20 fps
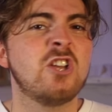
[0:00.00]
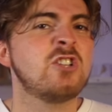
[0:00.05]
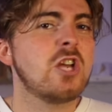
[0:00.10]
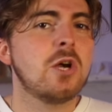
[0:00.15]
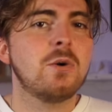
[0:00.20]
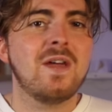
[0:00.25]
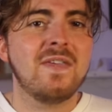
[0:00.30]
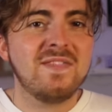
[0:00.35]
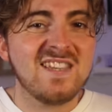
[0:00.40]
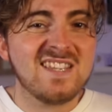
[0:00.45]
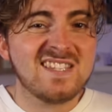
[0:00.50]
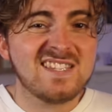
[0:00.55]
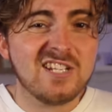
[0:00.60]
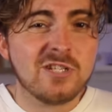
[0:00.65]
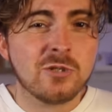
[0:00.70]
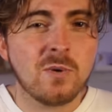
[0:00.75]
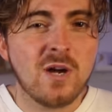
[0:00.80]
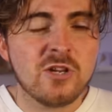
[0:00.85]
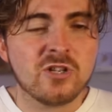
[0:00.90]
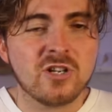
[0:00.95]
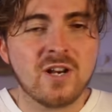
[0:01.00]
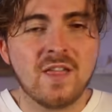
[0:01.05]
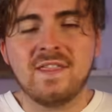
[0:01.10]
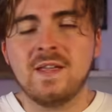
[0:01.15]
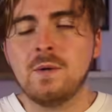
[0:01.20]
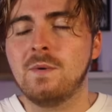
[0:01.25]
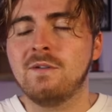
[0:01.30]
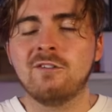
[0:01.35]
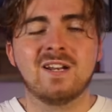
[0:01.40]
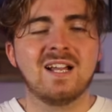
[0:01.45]
So in this situation, I
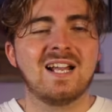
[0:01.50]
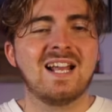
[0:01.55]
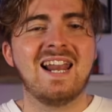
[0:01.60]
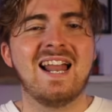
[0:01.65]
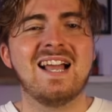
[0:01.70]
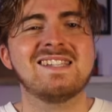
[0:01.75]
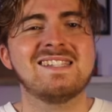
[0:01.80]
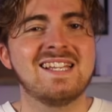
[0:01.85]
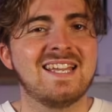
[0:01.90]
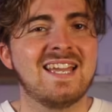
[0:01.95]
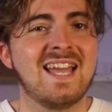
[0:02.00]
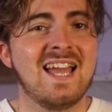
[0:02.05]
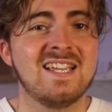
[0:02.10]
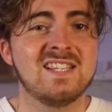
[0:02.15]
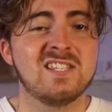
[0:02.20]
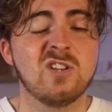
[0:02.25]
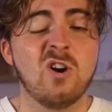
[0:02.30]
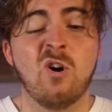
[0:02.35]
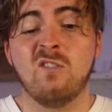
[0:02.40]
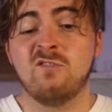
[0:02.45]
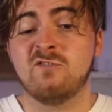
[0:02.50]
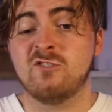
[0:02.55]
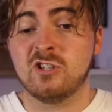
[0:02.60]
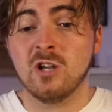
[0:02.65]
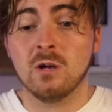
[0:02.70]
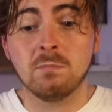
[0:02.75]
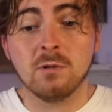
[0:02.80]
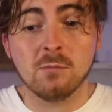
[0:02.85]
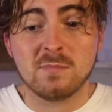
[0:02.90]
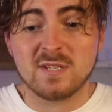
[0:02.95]
think we've got a classic case of
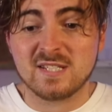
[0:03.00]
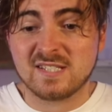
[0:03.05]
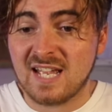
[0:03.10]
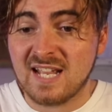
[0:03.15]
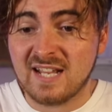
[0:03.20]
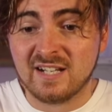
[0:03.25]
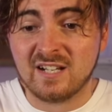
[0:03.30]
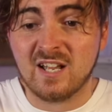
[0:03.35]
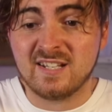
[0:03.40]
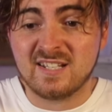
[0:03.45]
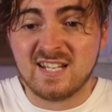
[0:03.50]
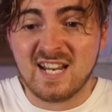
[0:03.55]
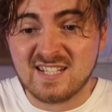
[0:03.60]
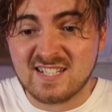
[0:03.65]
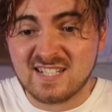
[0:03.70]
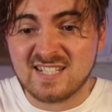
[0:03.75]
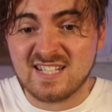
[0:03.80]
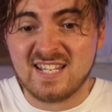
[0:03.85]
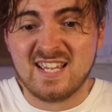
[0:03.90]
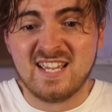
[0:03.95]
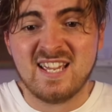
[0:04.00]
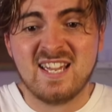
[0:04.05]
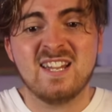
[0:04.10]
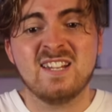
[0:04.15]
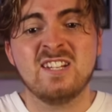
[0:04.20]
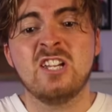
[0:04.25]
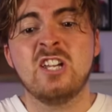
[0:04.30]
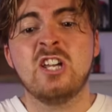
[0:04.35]
double mistaken identity here.